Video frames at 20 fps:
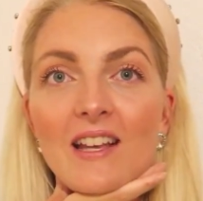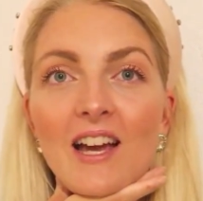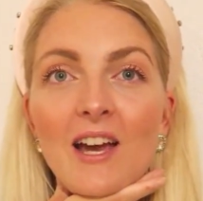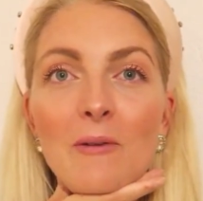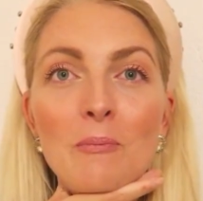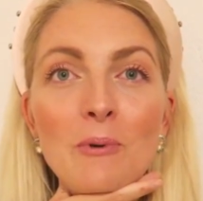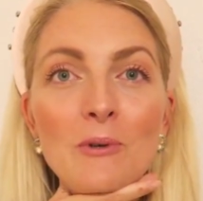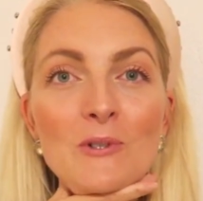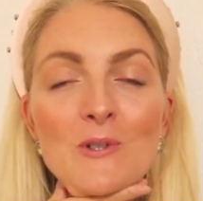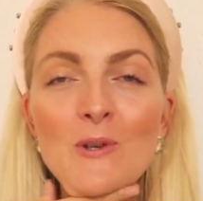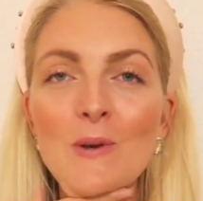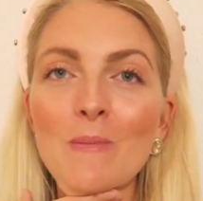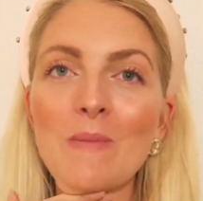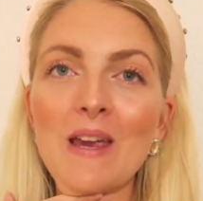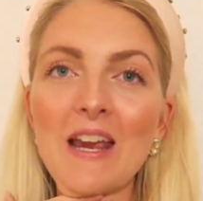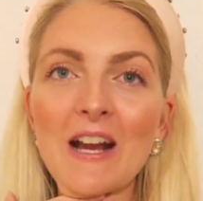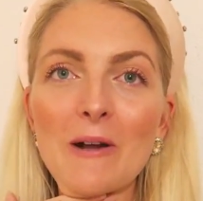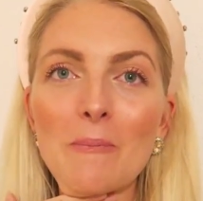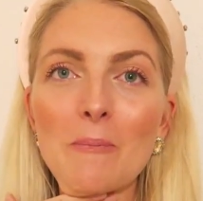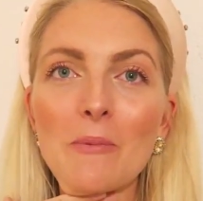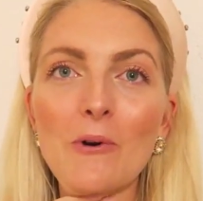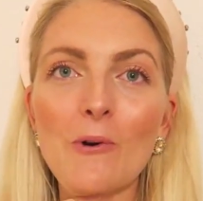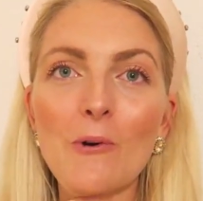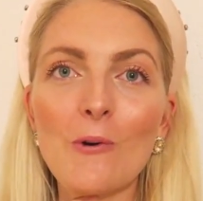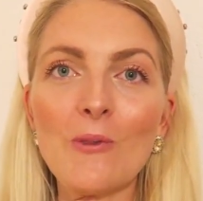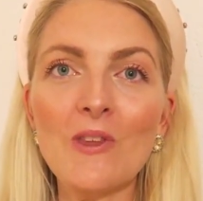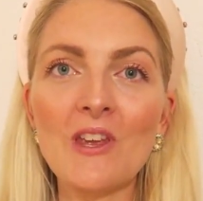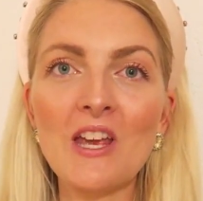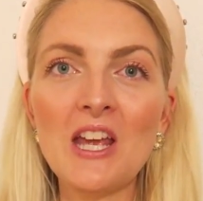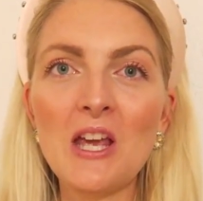I put some makeup
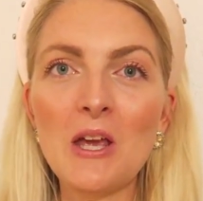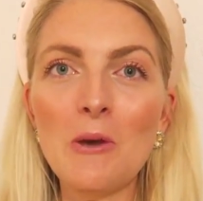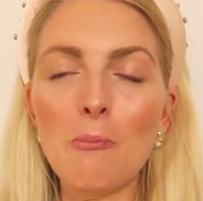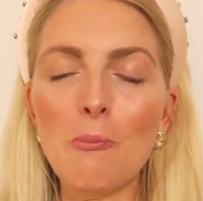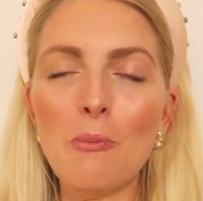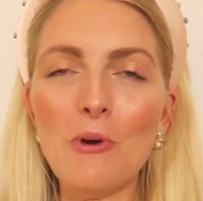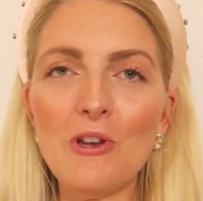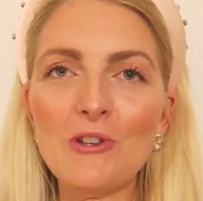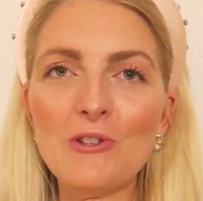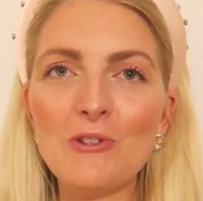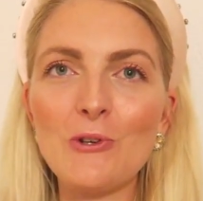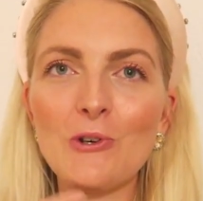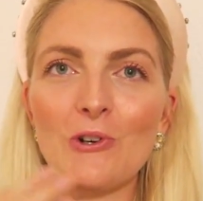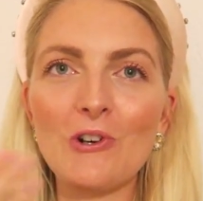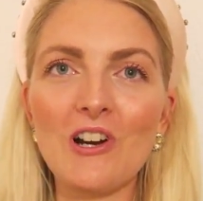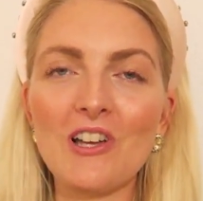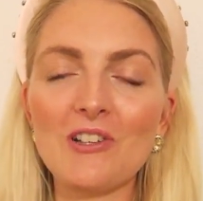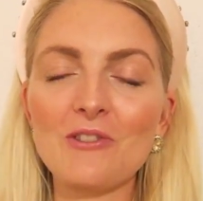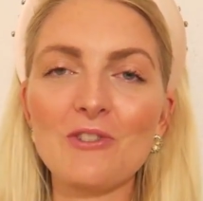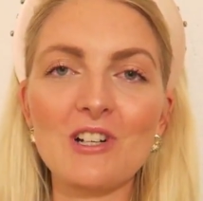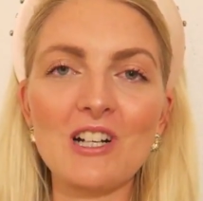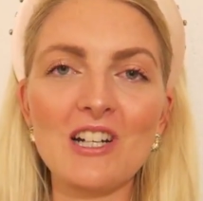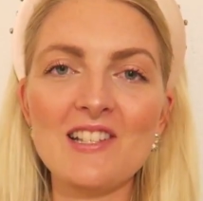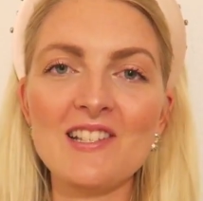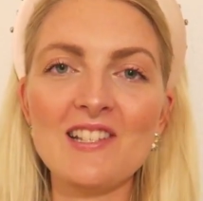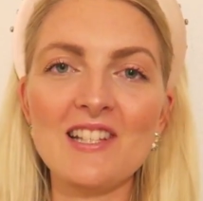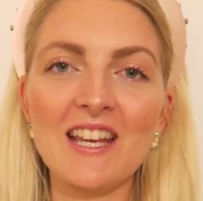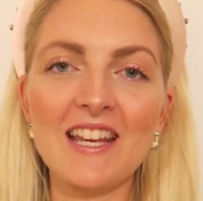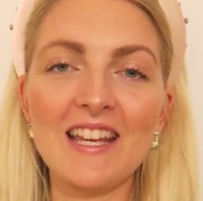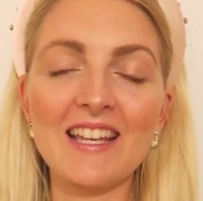on, but you're not really
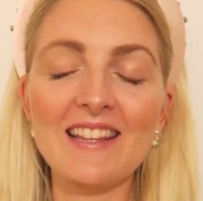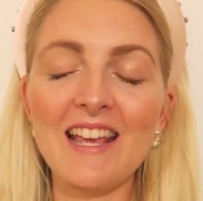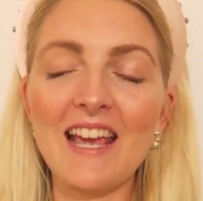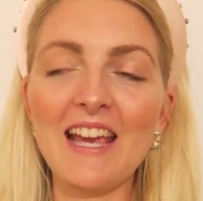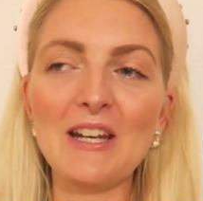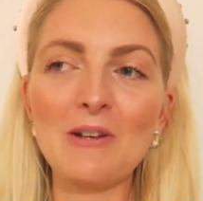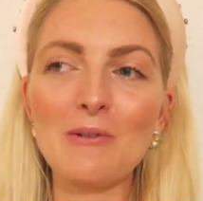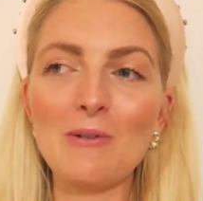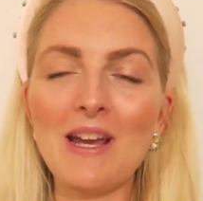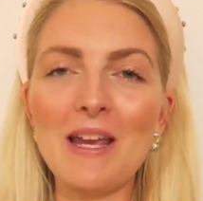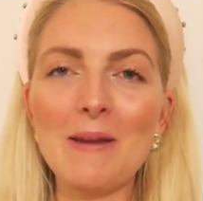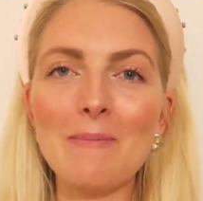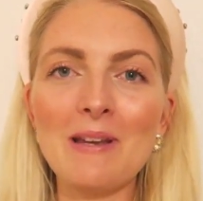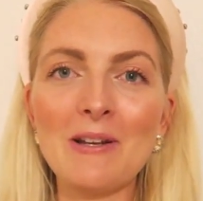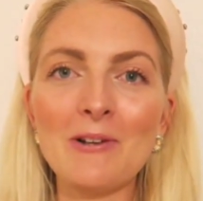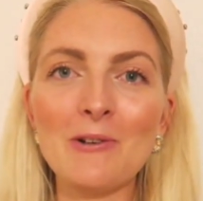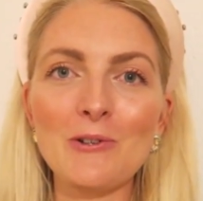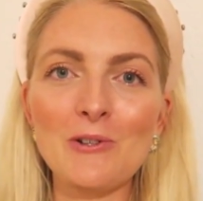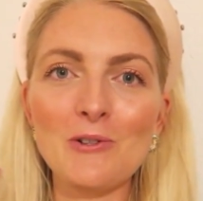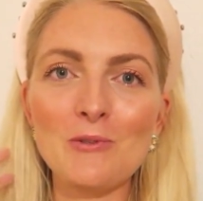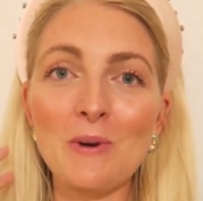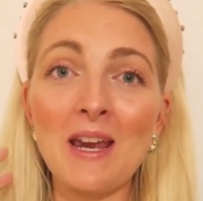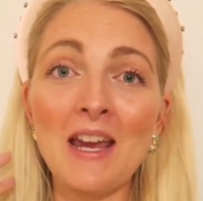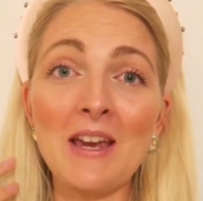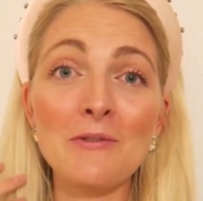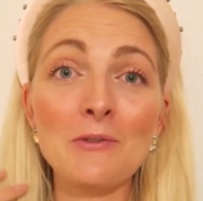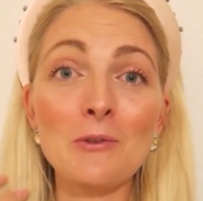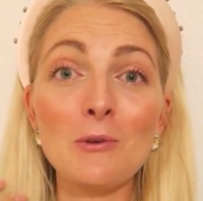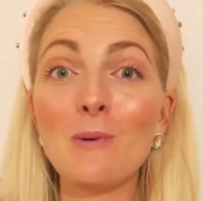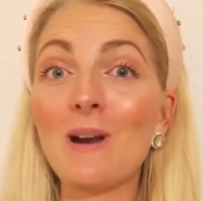seeing it anyway because we
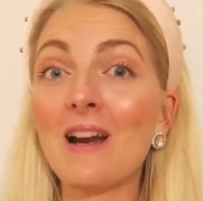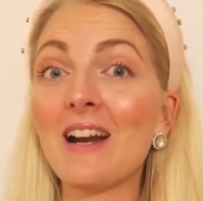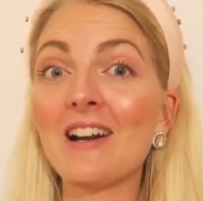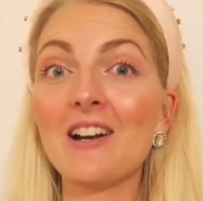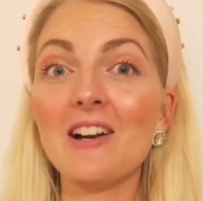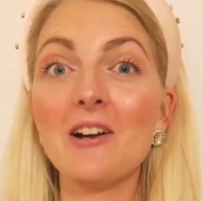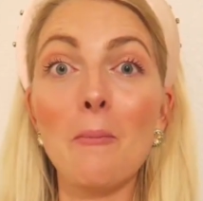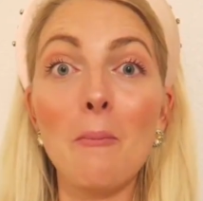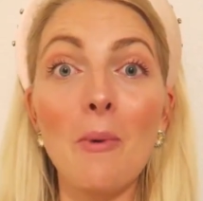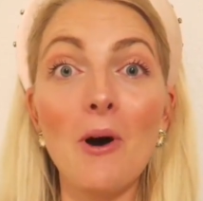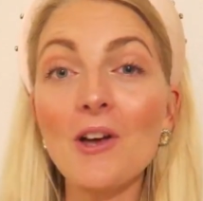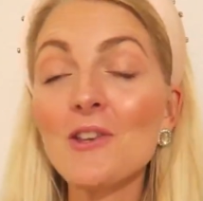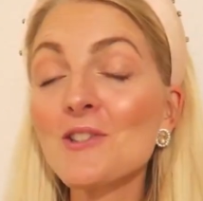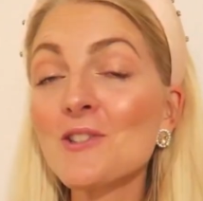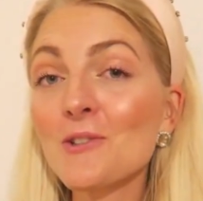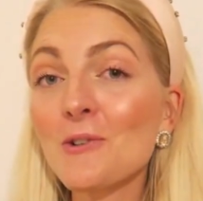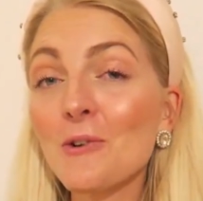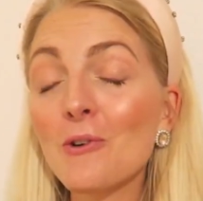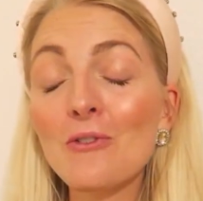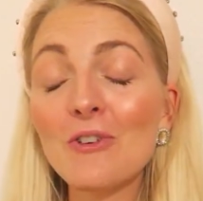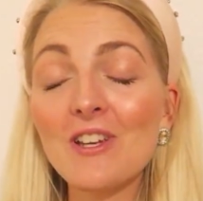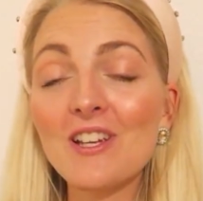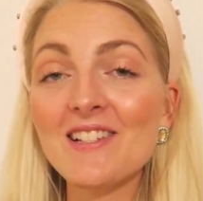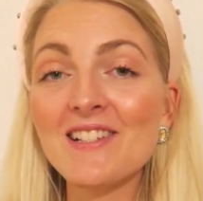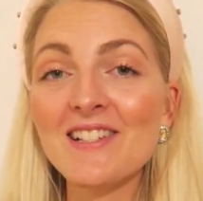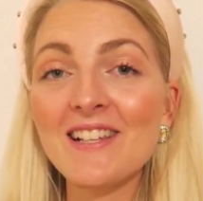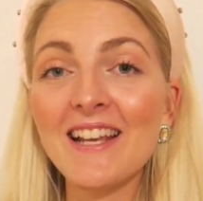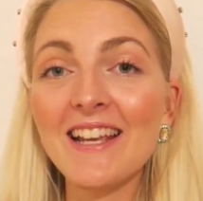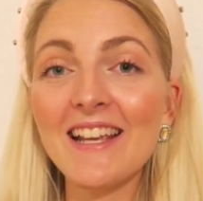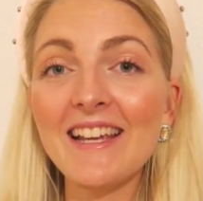have to wear a mask,
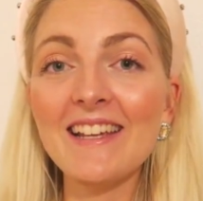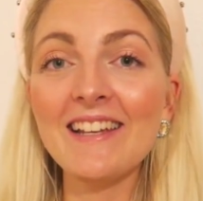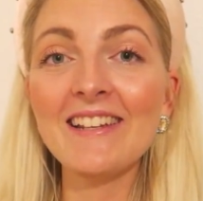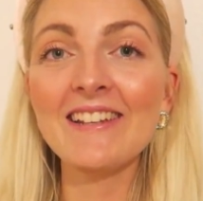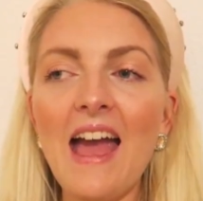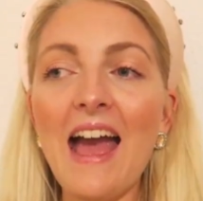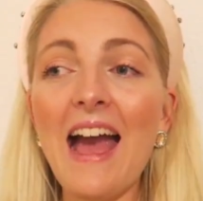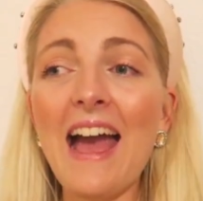obviously.